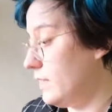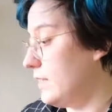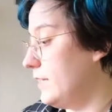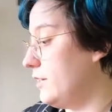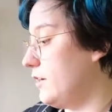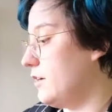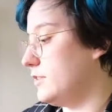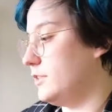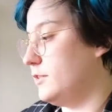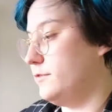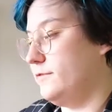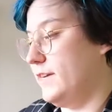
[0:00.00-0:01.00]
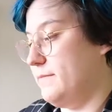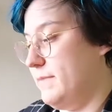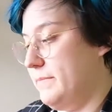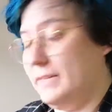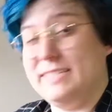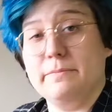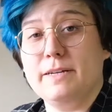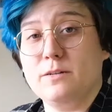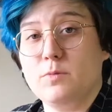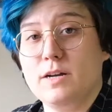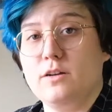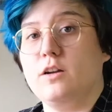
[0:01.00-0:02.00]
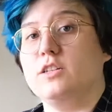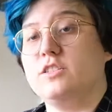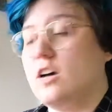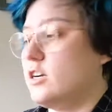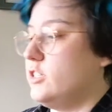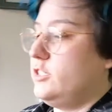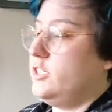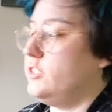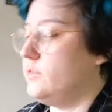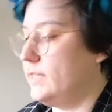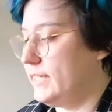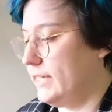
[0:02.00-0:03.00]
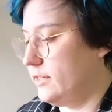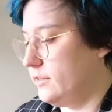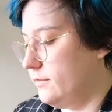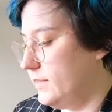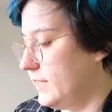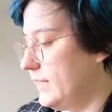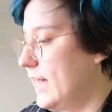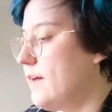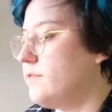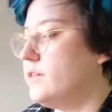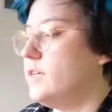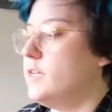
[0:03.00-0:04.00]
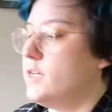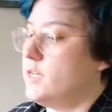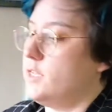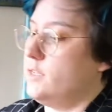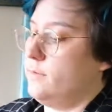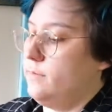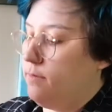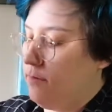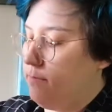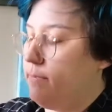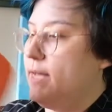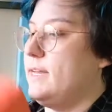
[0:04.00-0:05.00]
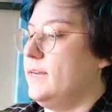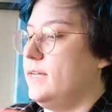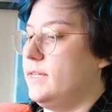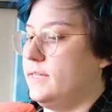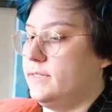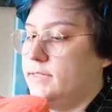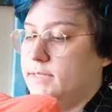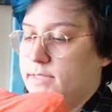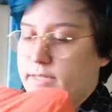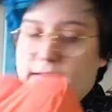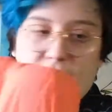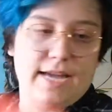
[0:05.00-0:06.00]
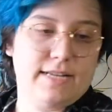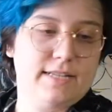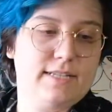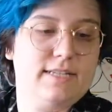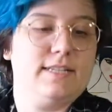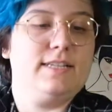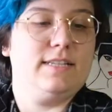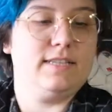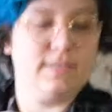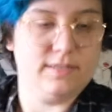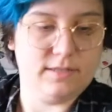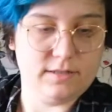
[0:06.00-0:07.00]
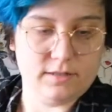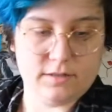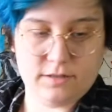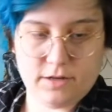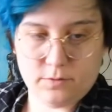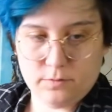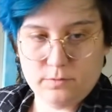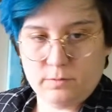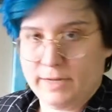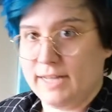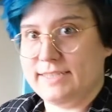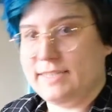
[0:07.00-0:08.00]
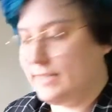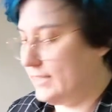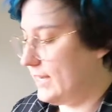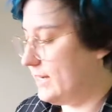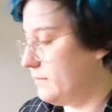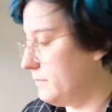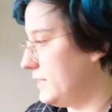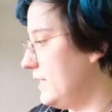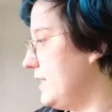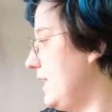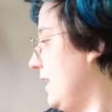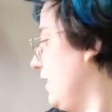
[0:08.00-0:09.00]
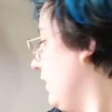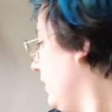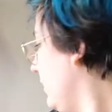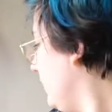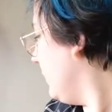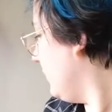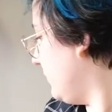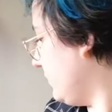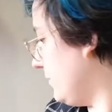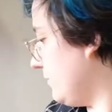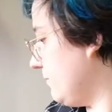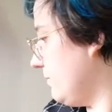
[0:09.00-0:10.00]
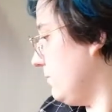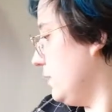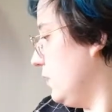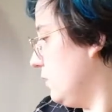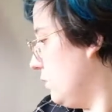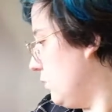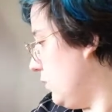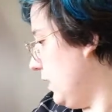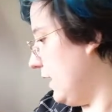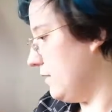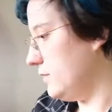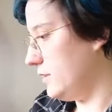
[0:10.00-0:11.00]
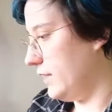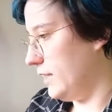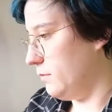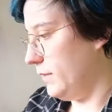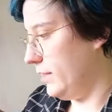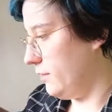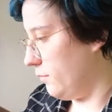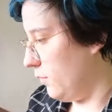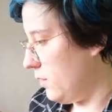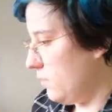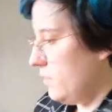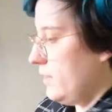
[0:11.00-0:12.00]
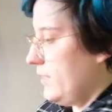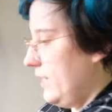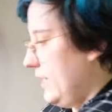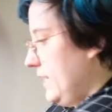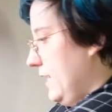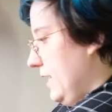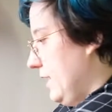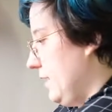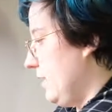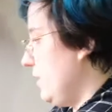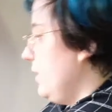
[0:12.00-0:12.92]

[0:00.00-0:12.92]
You could also fit maybe some underwear or a sock or two in here to fill it out. But, okay, so we got 6 items in there. What else can we throw in here?